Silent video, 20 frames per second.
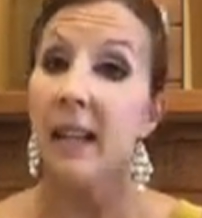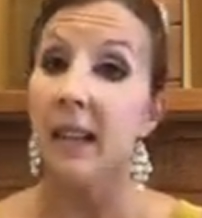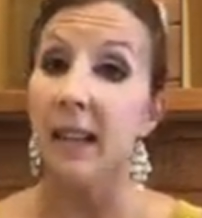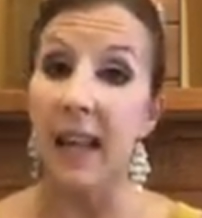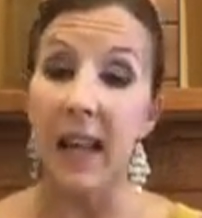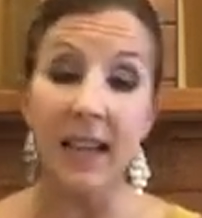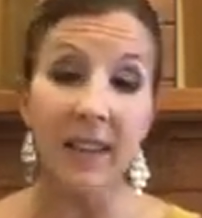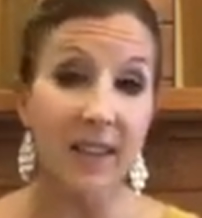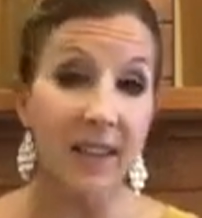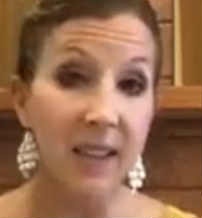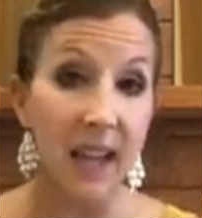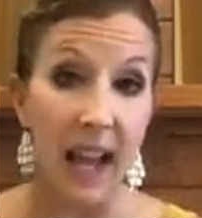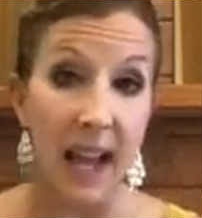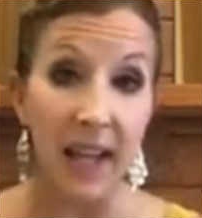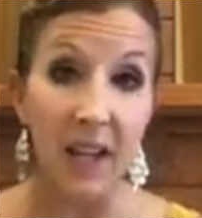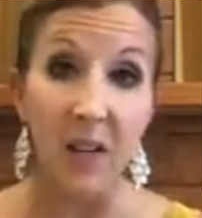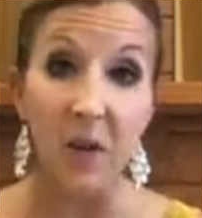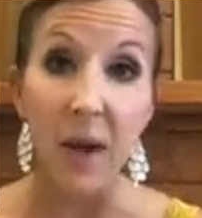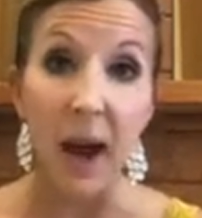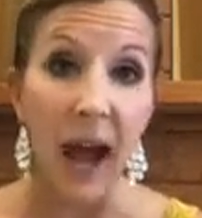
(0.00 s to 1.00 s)
let's
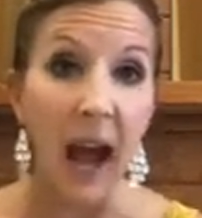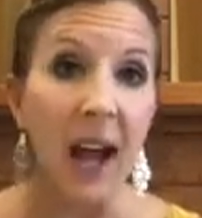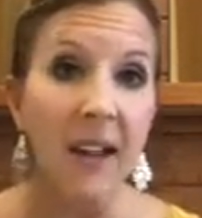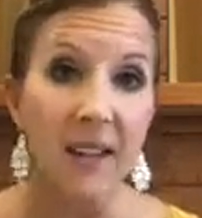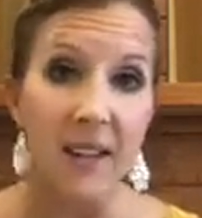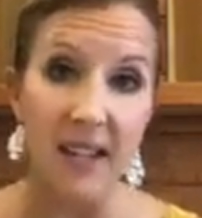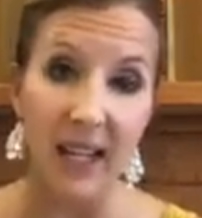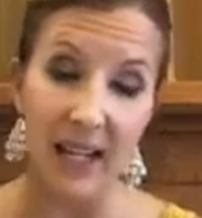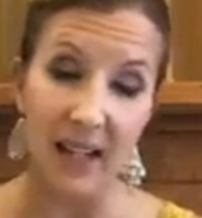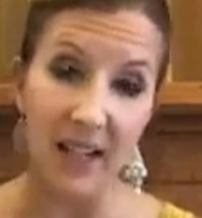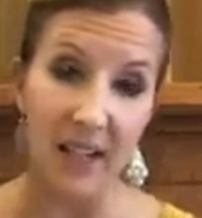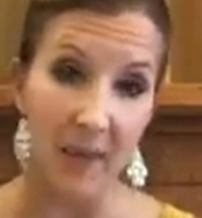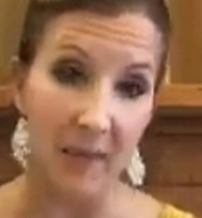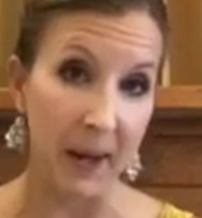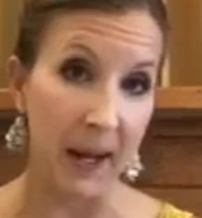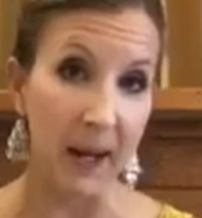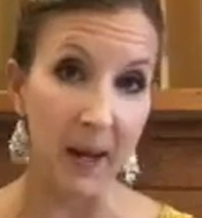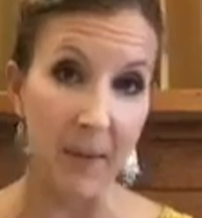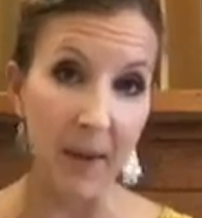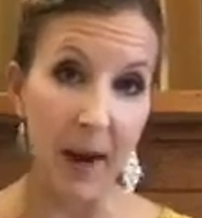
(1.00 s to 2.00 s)
say you had to take some
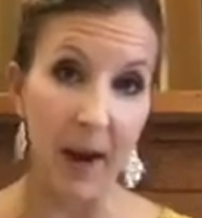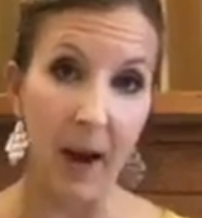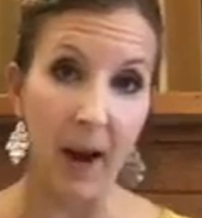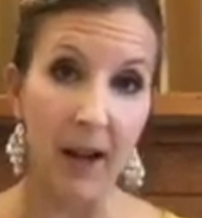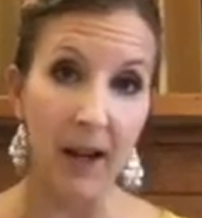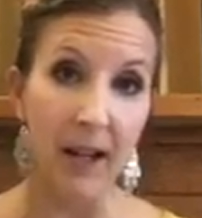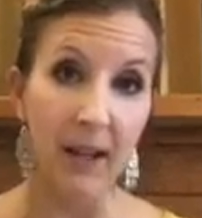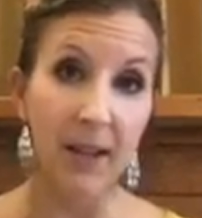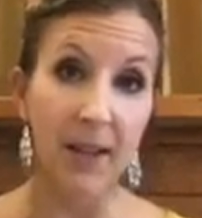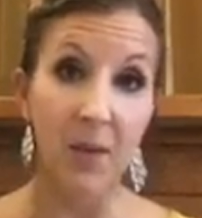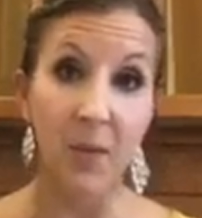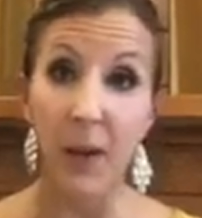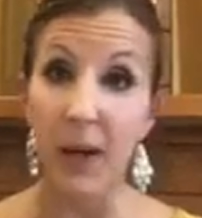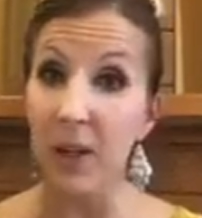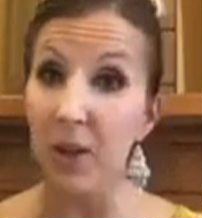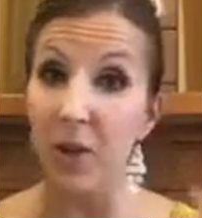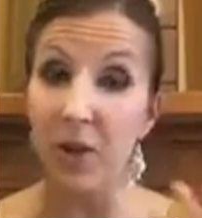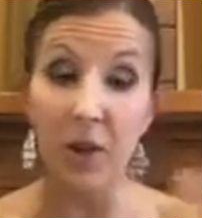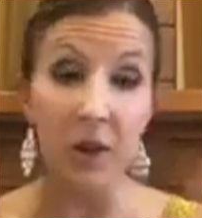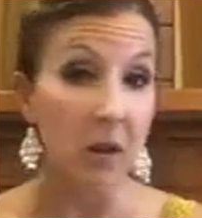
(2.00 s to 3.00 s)
antibiotics,
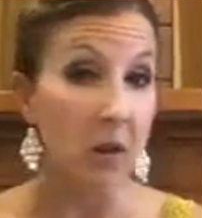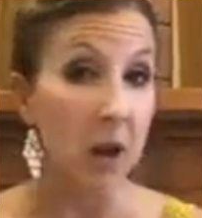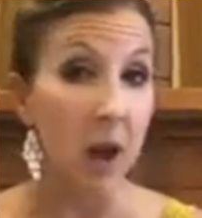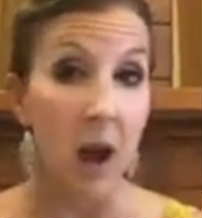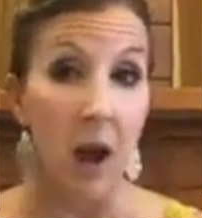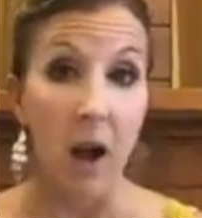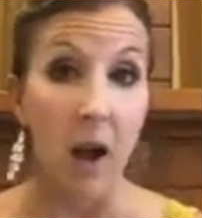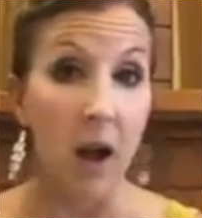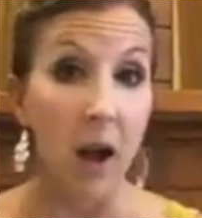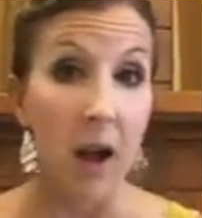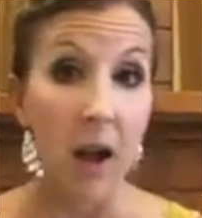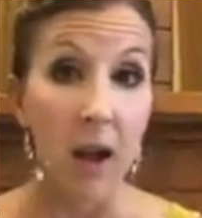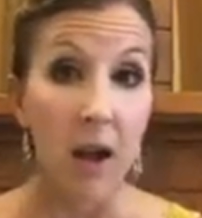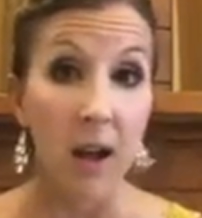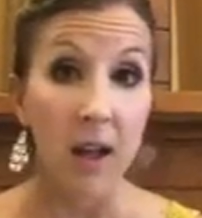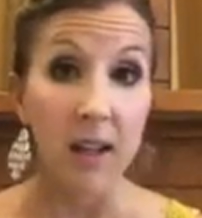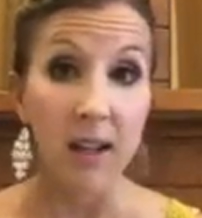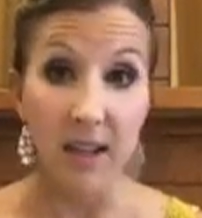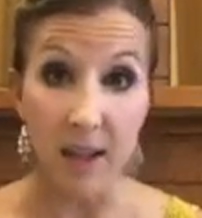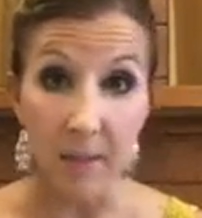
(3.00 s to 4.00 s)
which
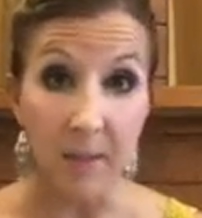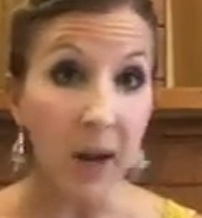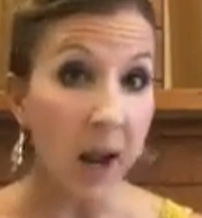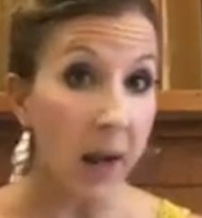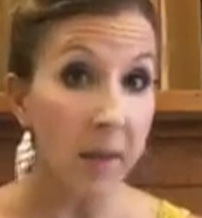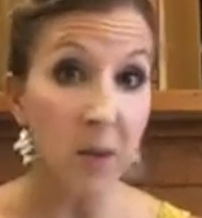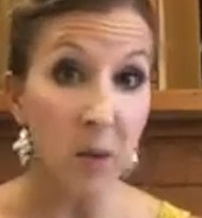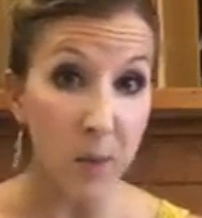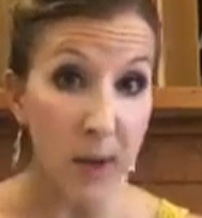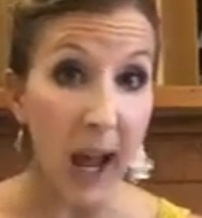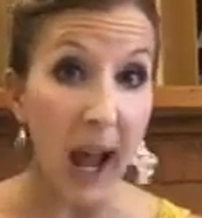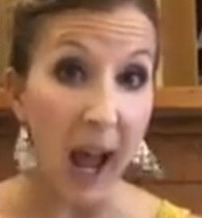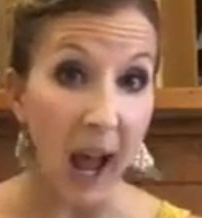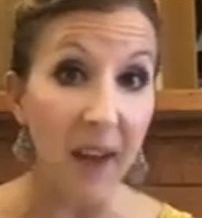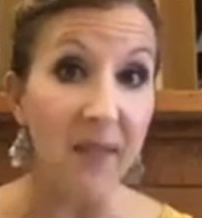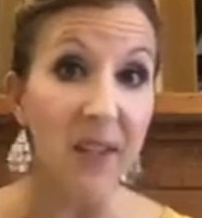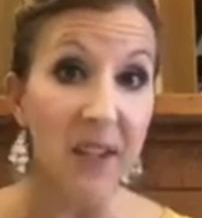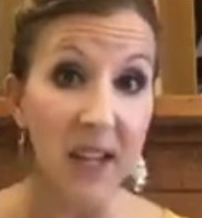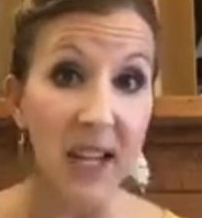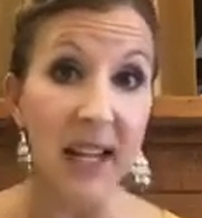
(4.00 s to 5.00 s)
sometimes we
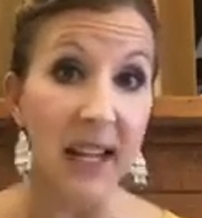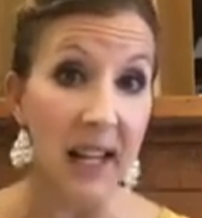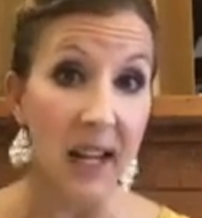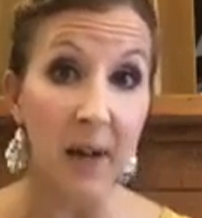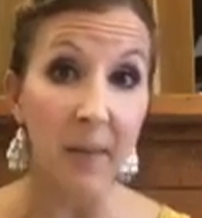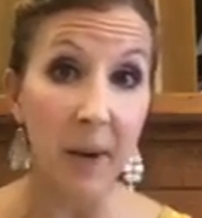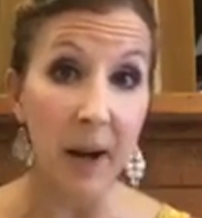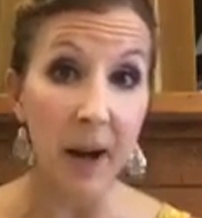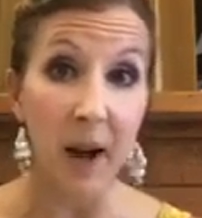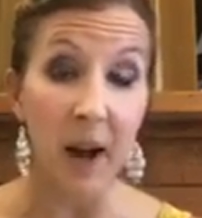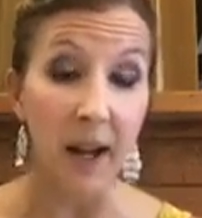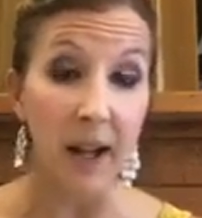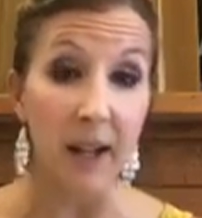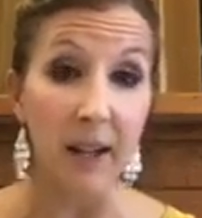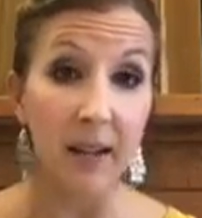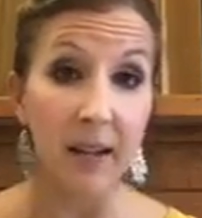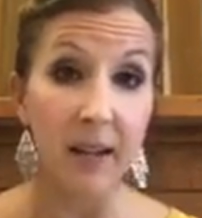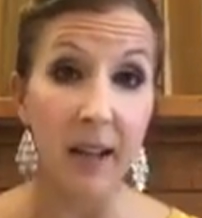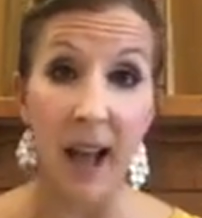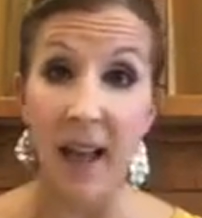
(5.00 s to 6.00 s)
have to take
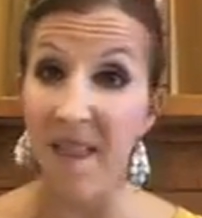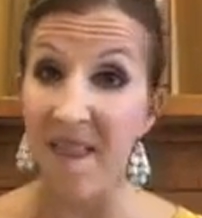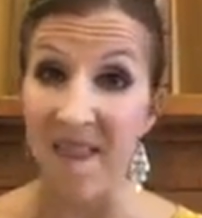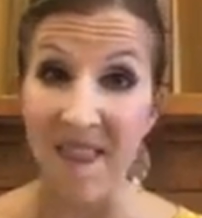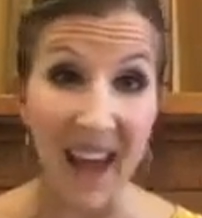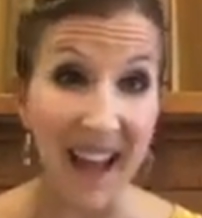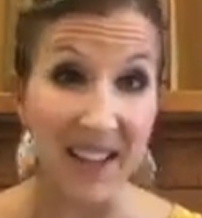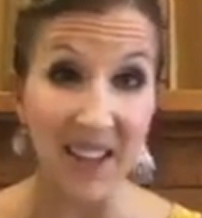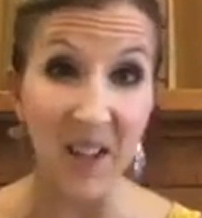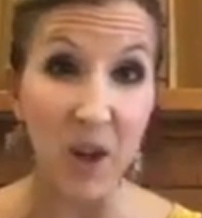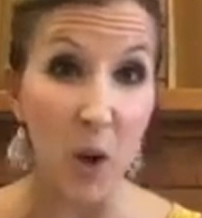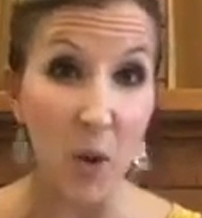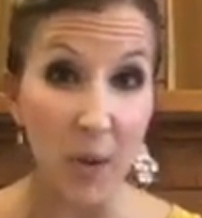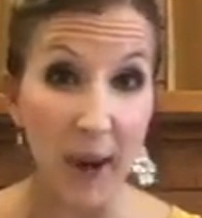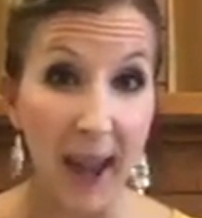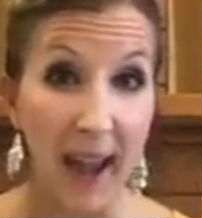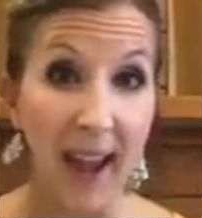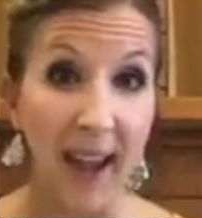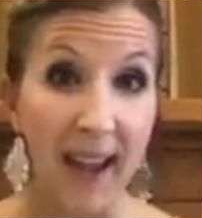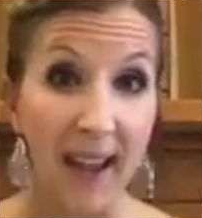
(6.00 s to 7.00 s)
antibiotics, and that's
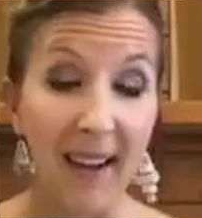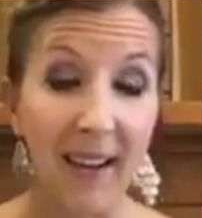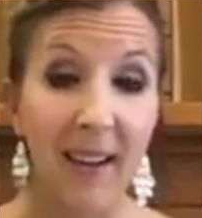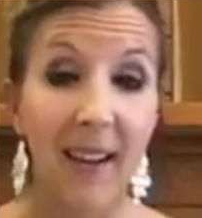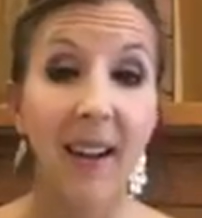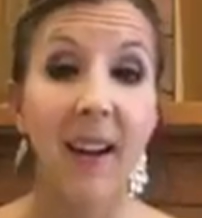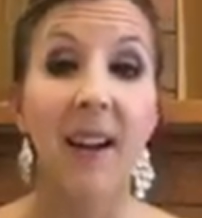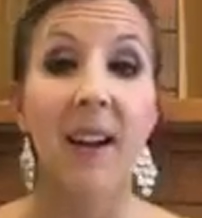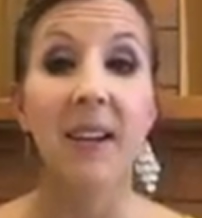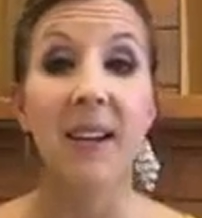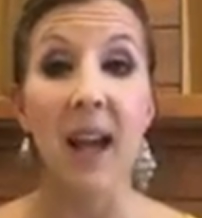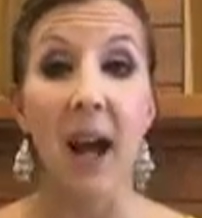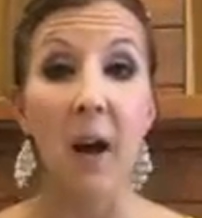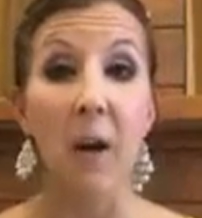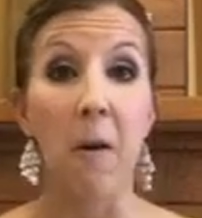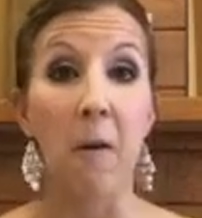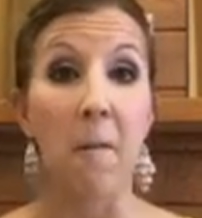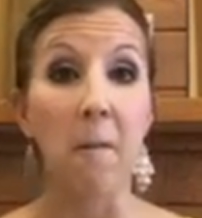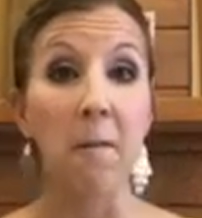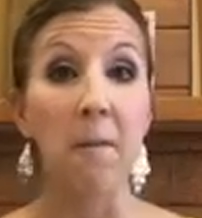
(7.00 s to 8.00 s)
okay.
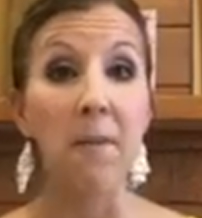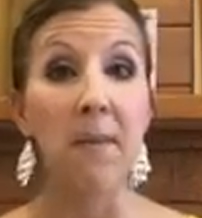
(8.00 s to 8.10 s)
Now,